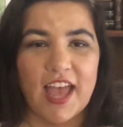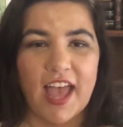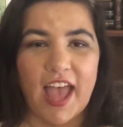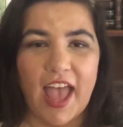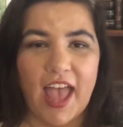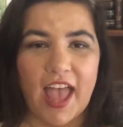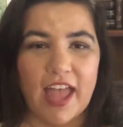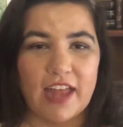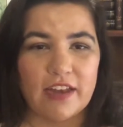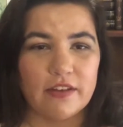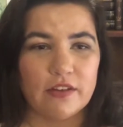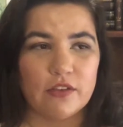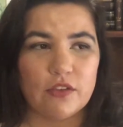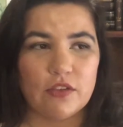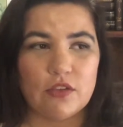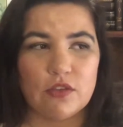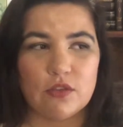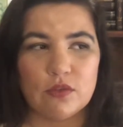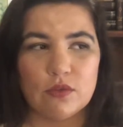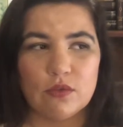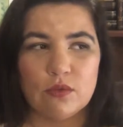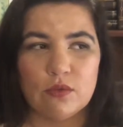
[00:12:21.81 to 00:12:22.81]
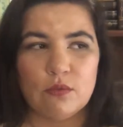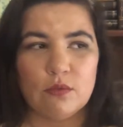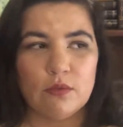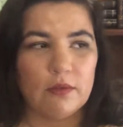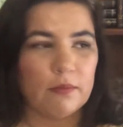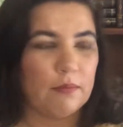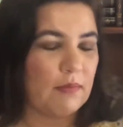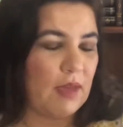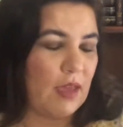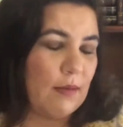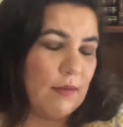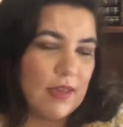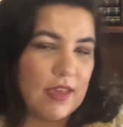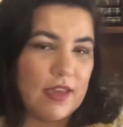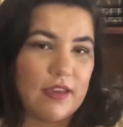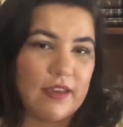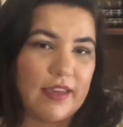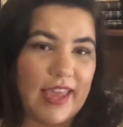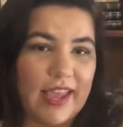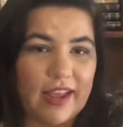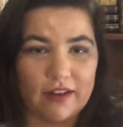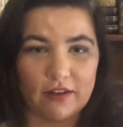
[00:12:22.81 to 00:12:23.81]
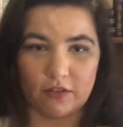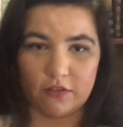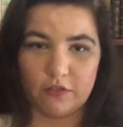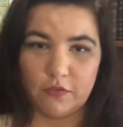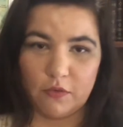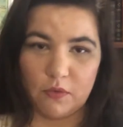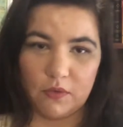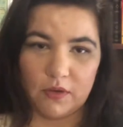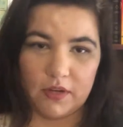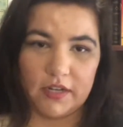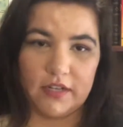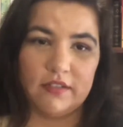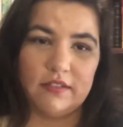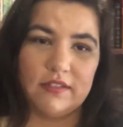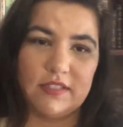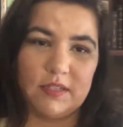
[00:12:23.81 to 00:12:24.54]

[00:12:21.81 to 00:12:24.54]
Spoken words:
and you maybe can't afford